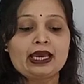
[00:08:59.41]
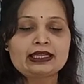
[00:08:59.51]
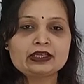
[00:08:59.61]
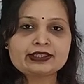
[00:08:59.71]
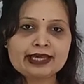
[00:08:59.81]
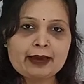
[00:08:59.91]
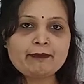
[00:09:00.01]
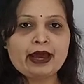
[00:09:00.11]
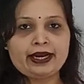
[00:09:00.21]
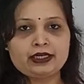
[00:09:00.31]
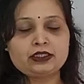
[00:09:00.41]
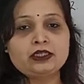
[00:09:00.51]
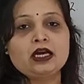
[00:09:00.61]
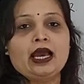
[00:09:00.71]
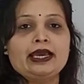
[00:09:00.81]
In the same manner,
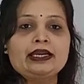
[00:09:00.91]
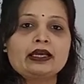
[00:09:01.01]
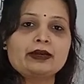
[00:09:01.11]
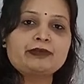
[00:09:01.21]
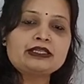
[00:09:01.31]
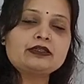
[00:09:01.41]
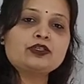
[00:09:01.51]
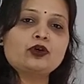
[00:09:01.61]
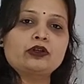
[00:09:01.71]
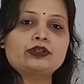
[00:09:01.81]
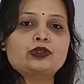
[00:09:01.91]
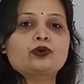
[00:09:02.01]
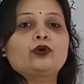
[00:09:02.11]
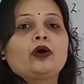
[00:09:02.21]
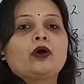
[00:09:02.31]
in a business
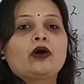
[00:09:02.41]
also,